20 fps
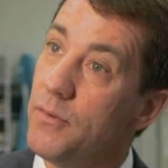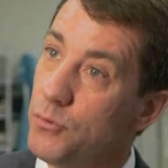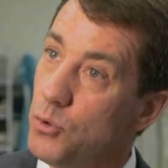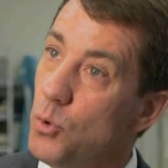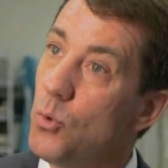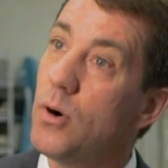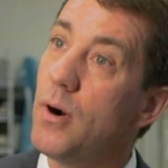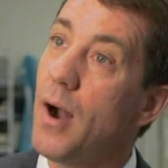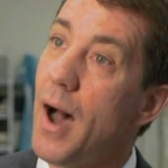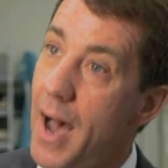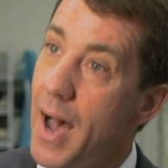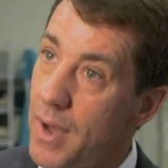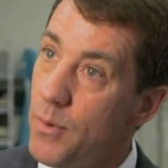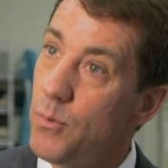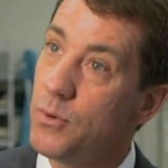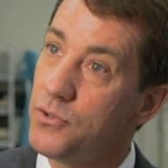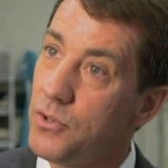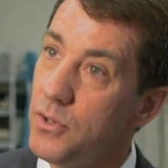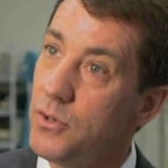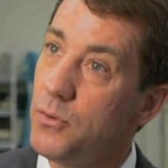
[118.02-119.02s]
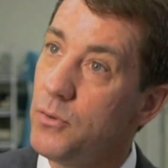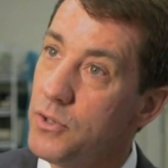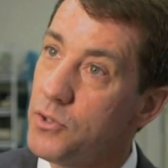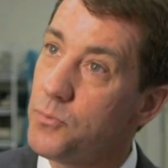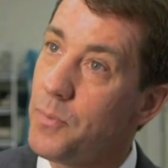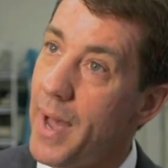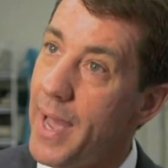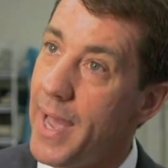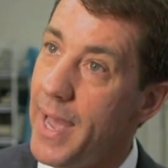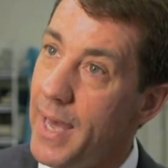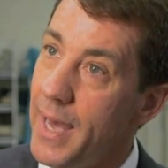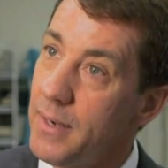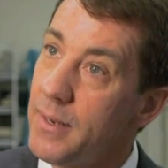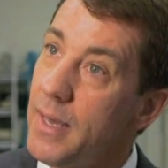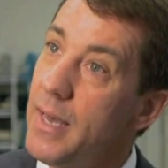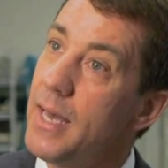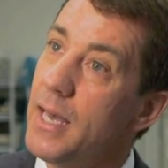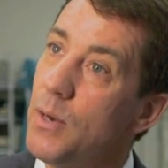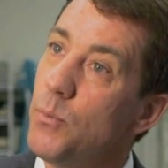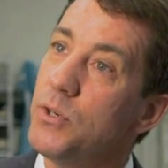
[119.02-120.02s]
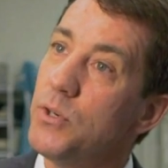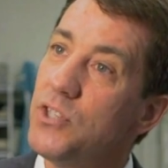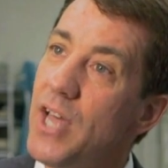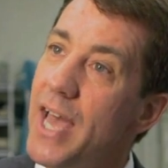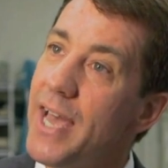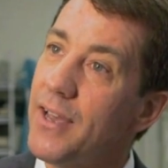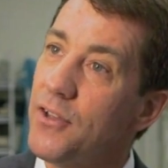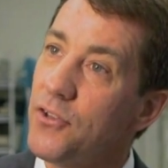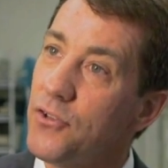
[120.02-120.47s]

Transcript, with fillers: If you or I was to do this by hand, it would take